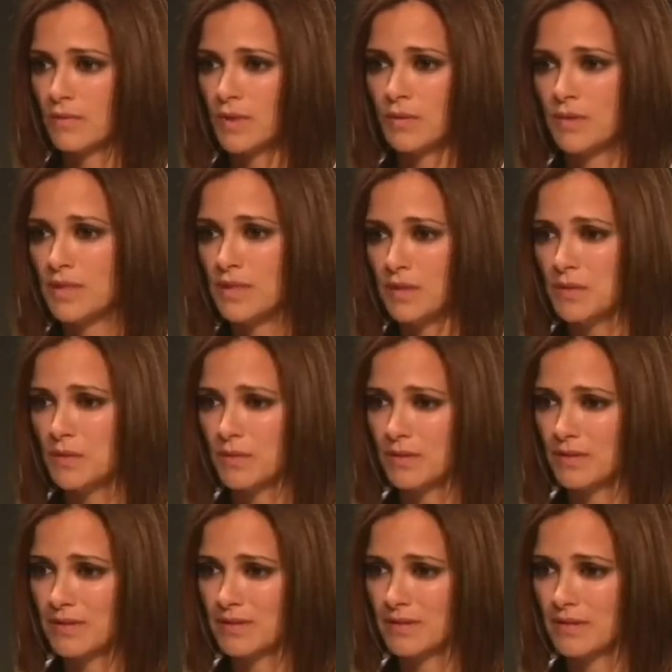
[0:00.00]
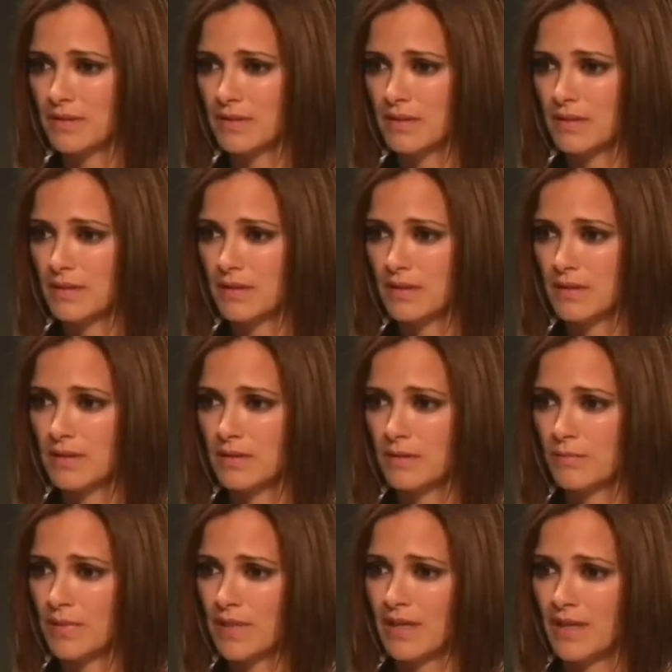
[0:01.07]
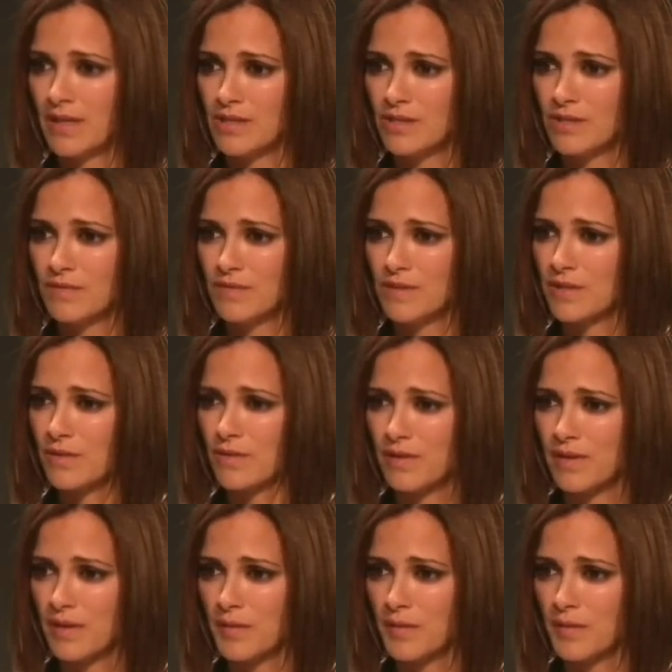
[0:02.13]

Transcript: what do we do? Medication, physical